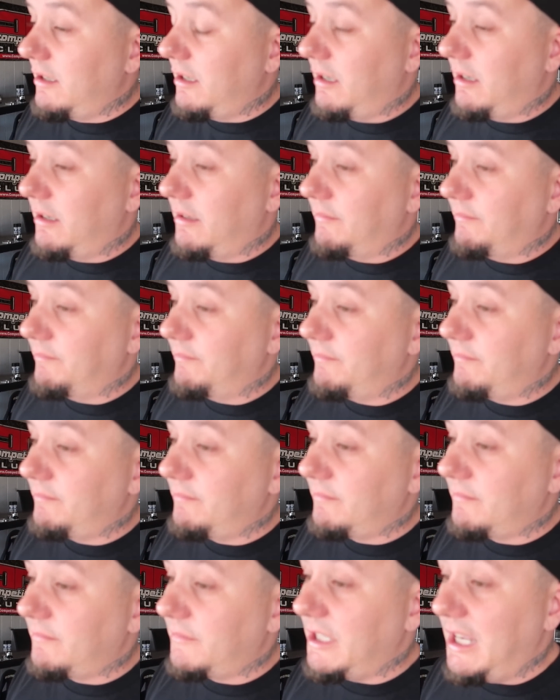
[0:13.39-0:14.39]
um,
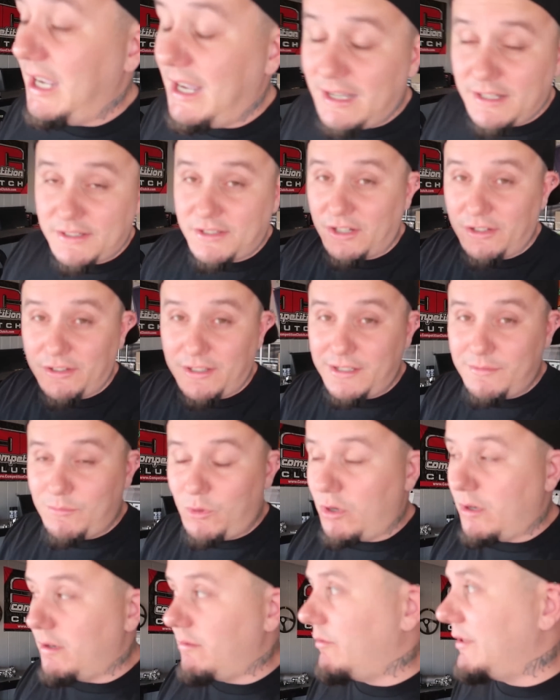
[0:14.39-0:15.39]
yeah, it's early in the
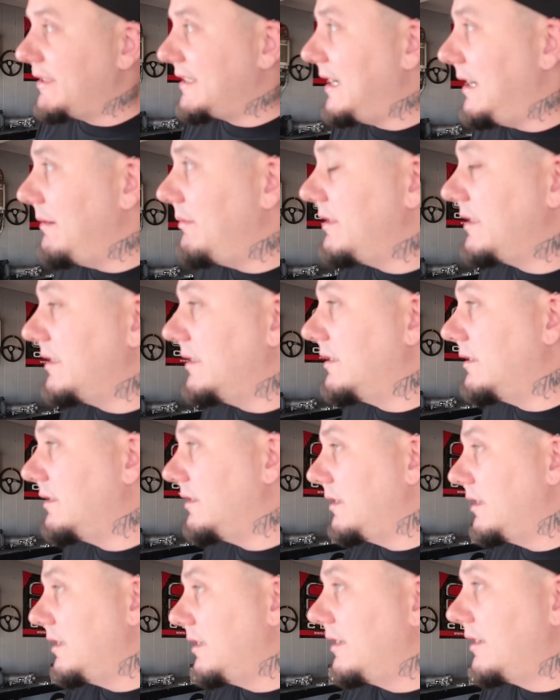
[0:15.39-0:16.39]
morning. What time is it?
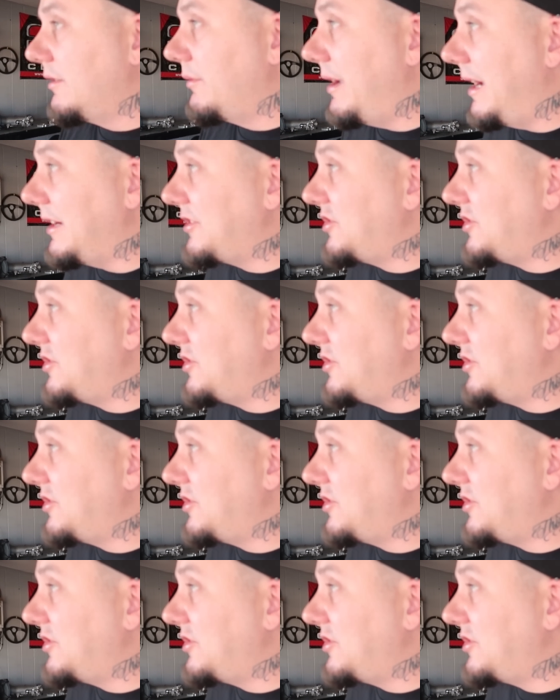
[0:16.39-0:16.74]
We